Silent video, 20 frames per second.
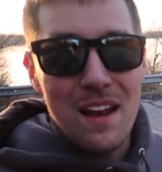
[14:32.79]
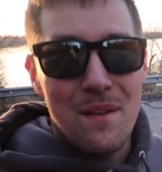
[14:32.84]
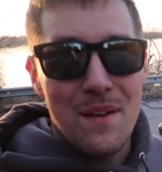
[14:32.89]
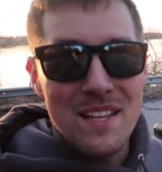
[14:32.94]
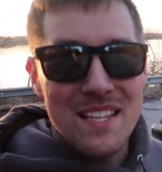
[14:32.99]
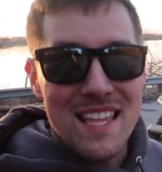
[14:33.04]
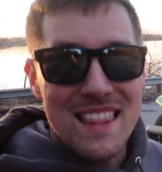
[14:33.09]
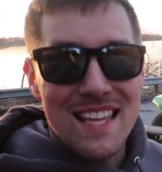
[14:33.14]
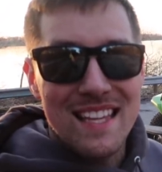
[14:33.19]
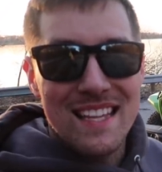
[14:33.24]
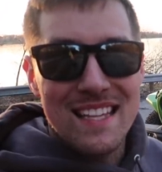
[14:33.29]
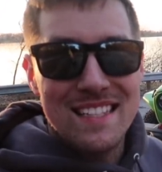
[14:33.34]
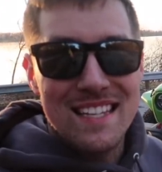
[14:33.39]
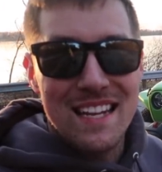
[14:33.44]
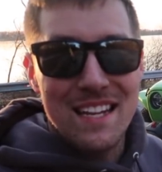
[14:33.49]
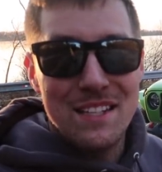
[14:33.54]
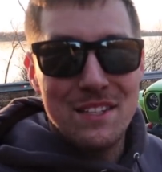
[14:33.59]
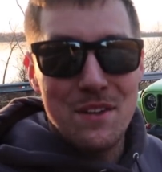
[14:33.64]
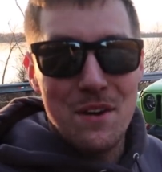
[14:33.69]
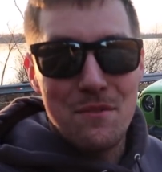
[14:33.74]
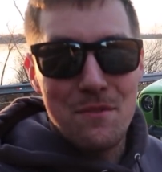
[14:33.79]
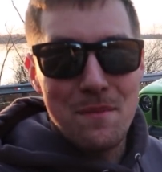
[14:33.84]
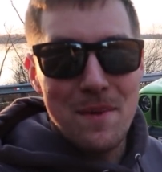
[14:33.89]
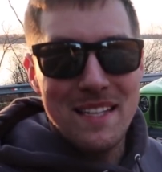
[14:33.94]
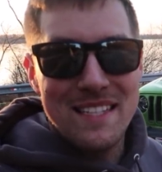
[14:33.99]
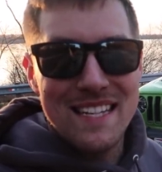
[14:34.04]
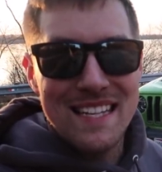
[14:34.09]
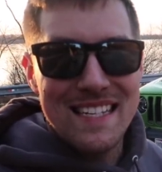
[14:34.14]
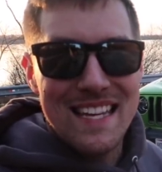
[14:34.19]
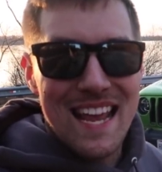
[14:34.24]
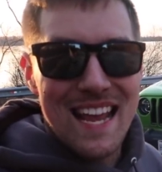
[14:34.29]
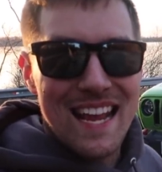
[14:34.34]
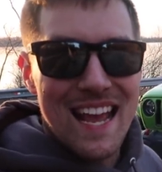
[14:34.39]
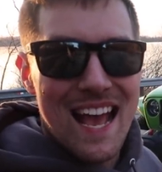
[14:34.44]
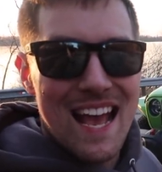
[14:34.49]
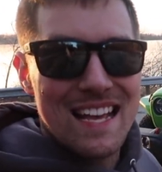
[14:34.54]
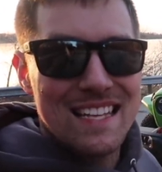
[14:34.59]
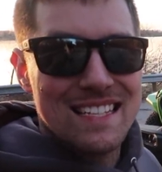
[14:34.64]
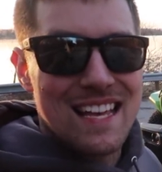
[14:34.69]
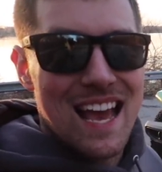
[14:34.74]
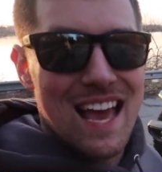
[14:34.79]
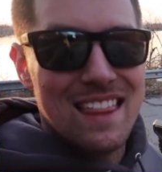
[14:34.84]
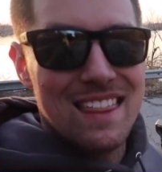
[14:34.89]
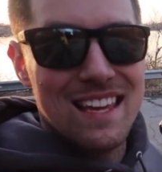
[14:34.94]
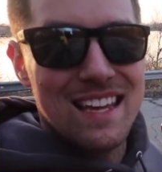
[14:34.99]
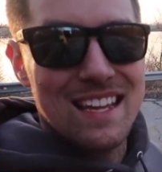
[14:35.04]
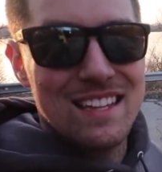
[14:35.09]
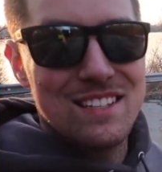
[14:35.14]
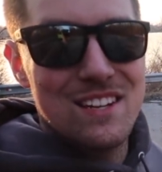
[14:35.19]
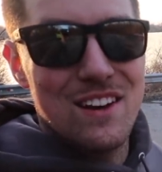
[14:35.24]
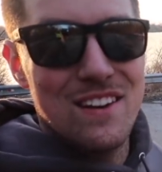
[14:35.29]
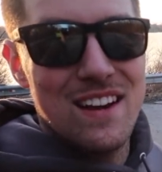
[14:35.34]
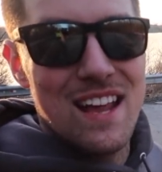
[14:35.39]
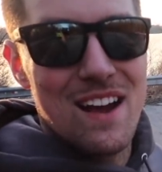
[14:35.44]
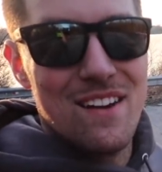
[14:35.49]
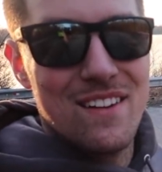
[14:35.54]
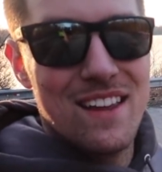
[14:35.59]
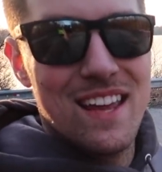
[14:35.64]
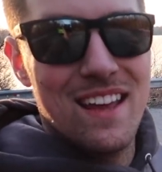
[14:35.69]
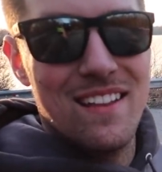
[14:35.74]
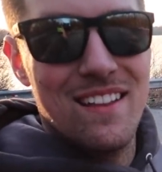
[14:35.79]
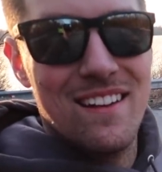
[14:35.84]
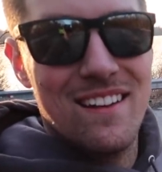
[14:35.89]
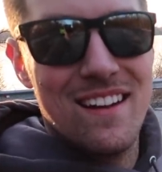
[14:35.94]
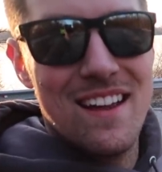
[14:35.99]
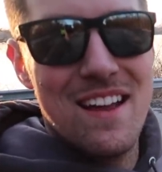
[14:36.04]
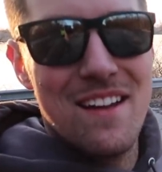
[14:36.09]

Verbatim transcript: Anyways, I think that's gonna do it for me today, guys. I think it turned out killer.